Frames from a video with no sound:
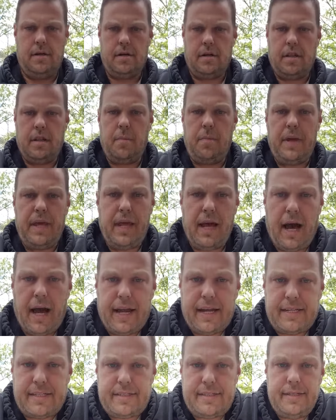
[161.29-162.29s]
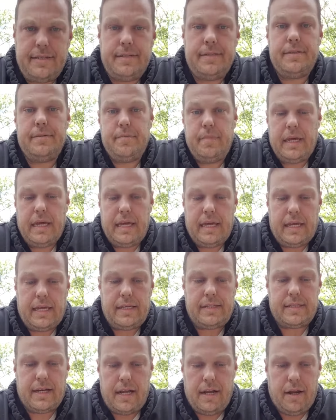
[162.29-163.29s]
The
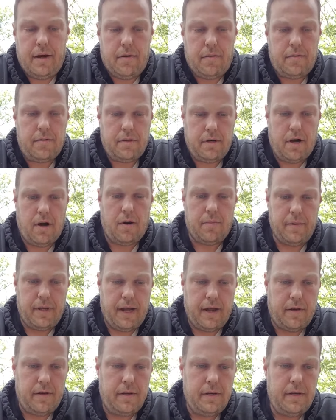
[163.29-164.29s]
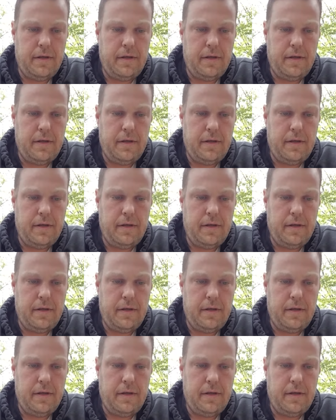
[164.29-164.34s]
Behikes, I know. Calm down.